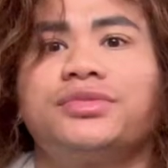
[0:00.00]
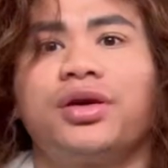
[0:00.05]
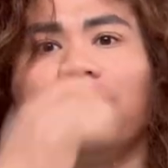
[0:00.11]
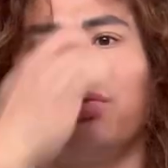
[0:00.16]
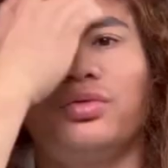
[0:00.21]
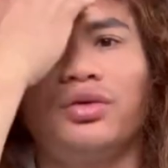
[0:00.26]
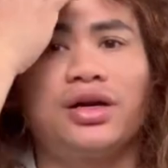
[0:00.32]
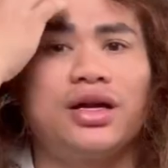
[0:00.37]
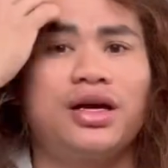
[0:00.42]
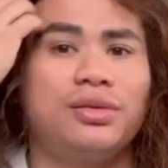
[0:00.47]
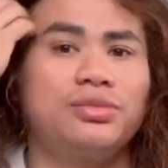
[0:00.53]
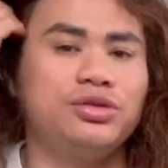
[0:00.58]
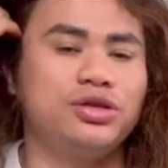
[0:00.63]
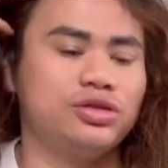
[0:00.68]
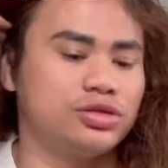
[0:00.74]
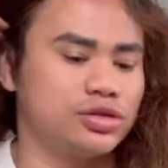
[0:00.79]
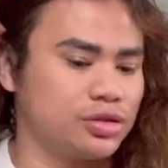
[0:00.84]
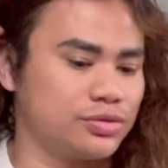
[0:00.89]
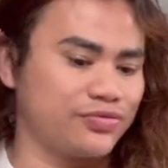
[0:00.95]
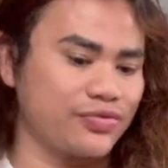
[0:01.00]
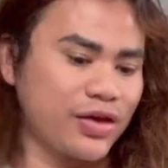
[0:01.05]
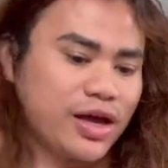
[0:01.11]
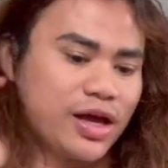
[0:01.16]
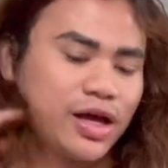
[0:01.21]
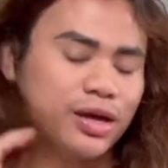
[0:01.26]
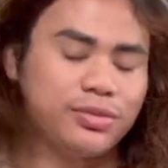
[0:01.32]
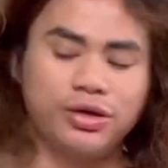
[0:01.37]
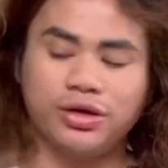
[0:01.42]
What up, YouTube
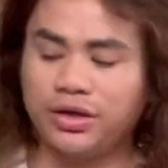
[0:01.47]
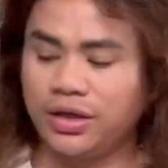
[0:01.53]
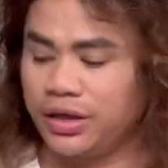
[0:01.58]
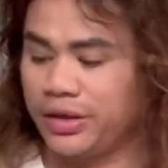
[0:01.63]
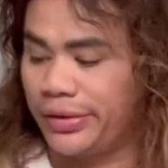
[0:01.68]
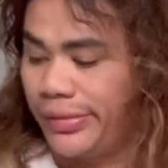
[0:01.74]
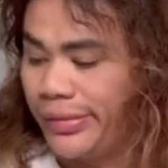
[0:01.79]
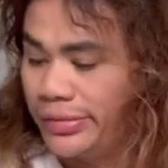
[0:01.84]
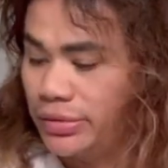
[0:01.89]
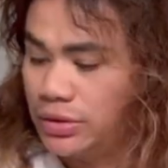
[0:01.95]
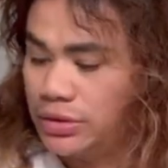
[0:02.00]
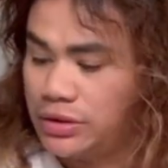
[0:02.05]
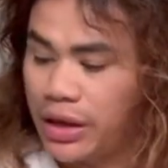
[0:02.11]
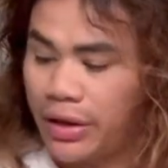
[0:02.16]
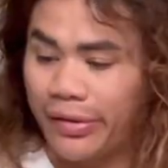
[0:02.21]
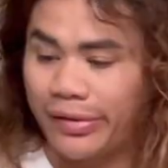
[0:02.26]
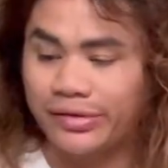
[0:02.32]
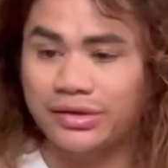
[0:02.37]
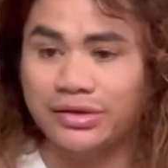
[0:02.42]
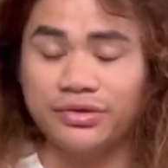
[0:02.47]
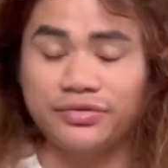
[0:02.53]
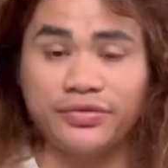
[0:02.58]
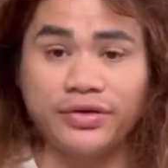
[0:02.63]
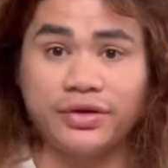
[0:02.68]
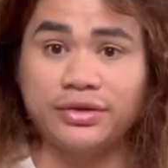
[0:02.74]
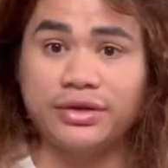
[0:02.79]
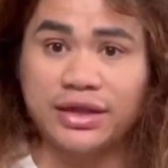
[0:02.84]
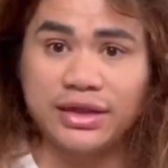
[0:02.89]
fam? Okay, so it's the
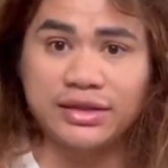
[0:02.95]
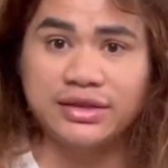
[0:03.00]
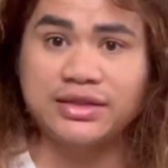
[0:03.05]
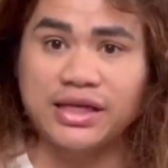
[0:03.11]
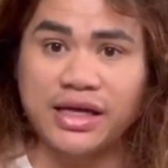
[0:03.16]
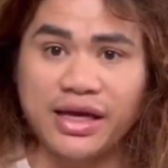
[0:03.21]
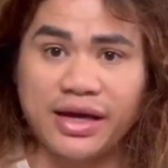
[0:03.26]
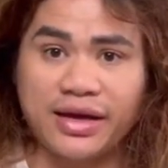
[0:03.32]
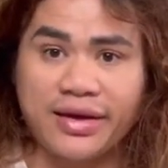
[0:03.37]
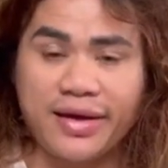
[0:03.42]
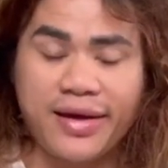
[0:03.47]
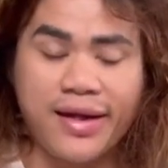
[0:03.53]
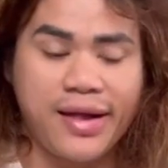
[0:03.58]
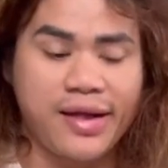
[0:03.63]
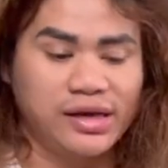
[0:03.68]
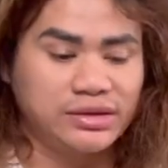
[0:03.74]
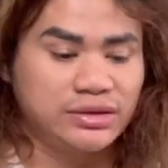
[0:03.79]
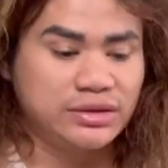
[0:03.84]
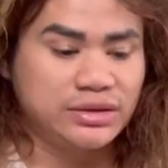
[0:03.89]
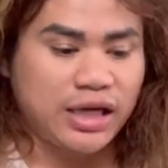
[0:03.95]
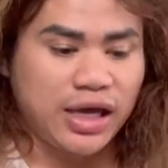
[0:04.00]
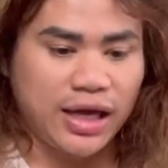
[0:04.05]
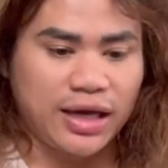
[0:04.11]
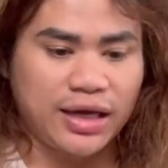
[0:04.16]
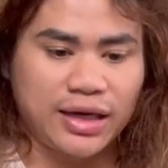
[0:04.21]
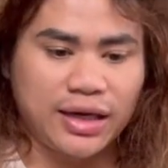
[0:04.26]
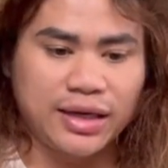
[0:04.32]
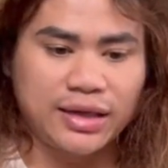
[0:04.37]
very next day,
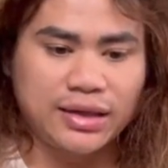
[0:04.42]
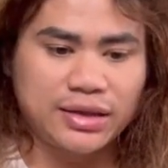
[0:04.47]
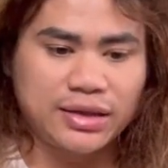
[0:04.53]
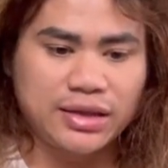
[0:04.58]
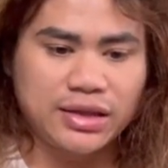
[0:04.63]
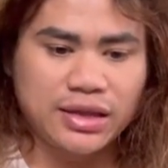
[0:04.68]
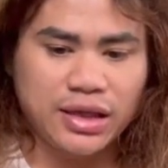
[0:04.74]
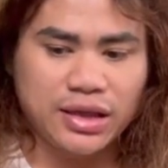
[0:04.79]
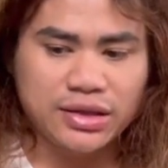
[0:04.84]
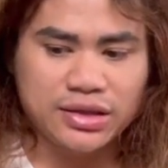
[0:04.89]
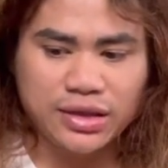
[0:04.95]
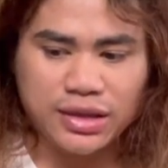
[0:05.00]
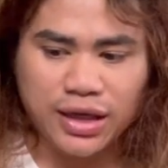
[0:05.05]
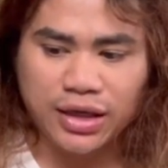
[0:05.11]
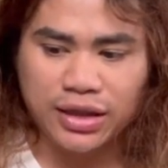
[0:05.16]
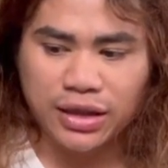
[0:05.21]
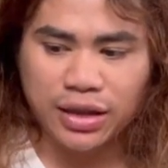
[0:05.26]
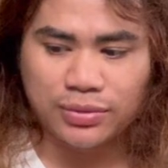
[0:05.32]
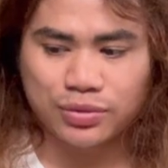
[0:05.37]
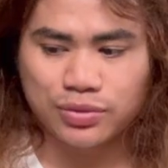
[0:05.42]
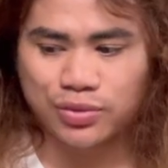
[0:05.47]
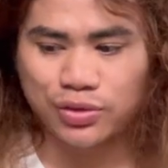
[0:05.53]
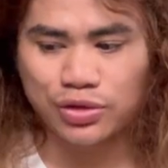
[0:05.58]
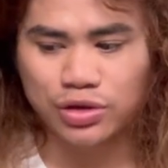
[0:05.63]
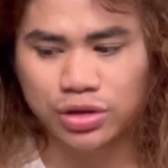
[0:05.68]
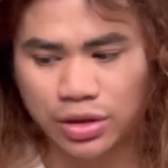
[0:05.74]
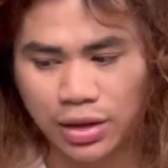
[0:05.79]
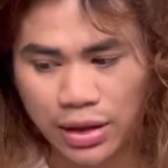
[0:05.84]
and tonight I'm
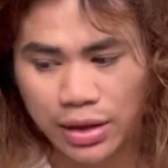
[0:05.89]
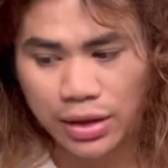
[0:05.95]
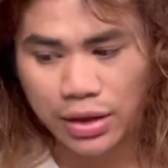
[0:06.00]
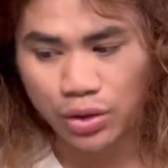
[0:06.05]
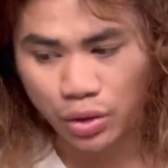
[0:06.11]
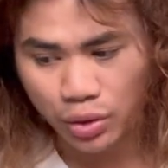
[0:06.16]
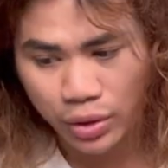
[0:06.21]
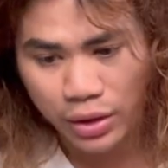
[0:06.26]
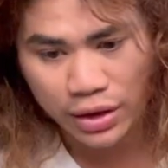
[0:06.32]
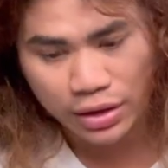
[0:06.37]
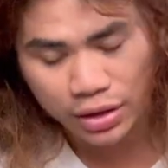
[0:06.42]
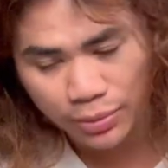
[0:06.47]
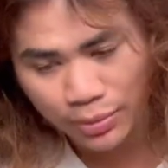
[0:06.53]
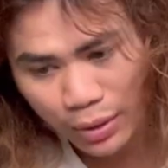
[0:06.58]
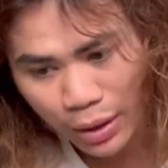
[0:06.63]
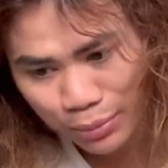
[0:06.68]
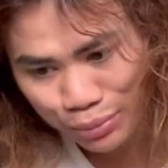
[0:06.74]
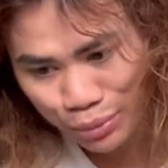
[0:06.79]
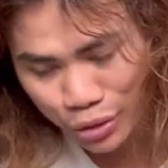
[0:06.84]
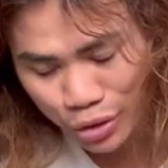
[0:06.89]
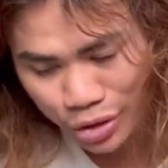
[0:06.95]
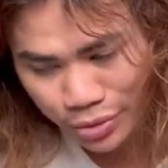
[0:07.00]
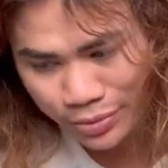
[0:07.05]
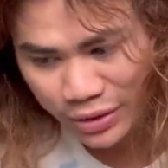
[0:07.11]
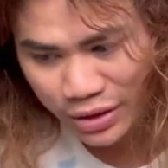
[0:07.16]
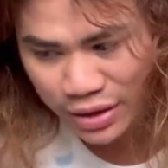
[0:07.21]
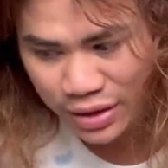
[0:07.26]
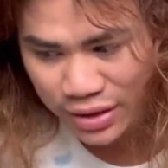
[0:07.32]
supposed to go get the
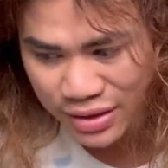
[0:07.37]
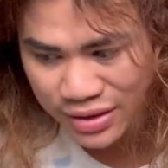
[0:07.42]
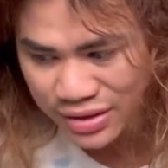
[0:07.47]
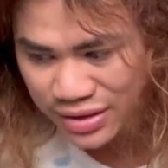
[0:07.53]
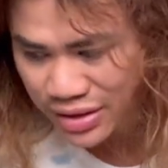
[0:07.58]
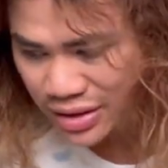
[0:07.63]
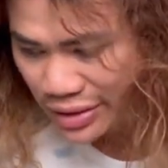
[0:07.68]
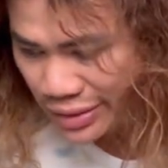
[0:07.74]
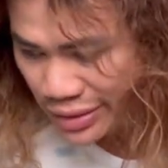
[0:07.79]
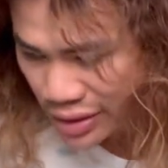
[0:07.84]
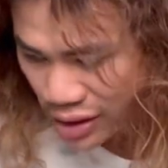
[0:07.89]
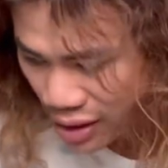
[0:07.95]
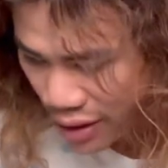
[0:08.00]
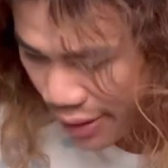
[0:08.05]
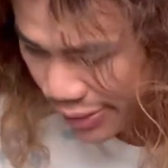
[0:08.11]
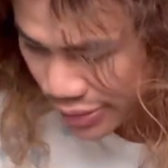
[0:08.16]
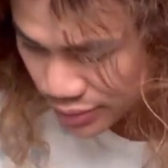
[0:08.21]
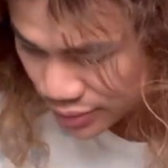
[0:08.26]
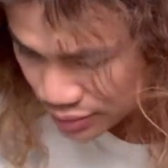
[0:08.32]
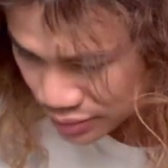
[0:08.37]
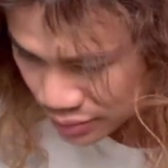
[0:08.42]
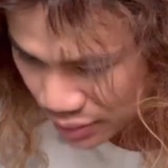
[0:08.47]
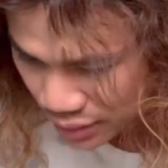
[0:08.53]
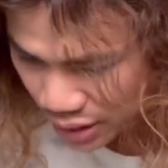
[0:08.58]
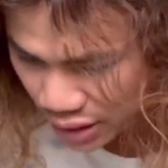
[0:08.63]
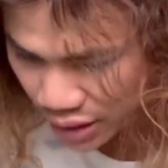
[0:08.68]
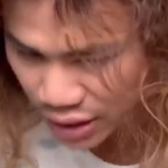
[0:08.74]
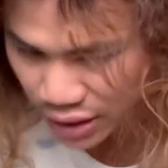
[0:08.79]
bumper because
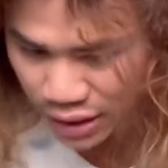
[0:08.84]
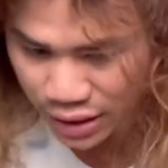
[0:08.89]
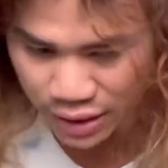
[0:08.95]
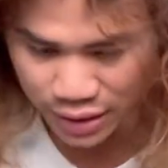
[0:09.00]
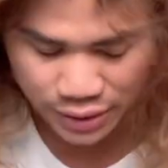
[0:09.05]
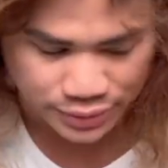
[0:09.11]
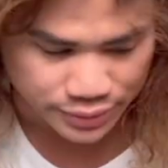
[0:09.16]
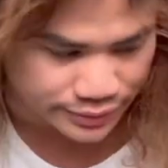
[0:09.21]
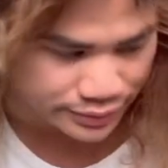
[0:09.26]
uh,